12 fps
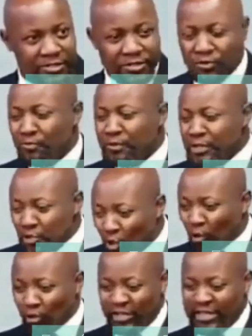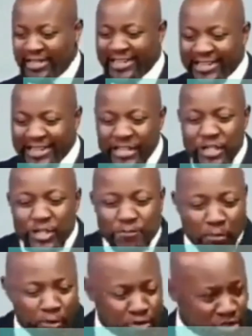should be taught that it
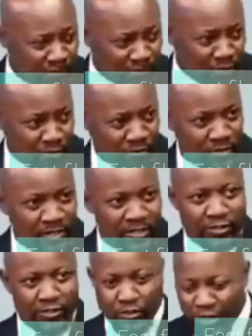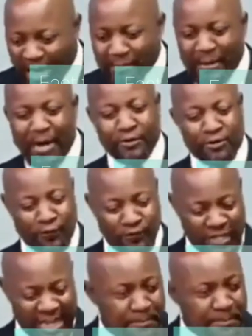is possible to come out
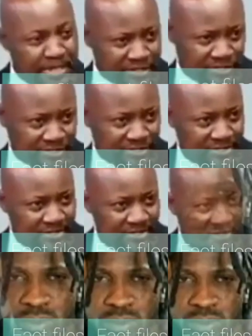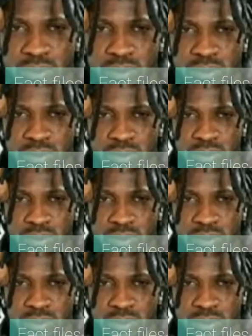of the abyss and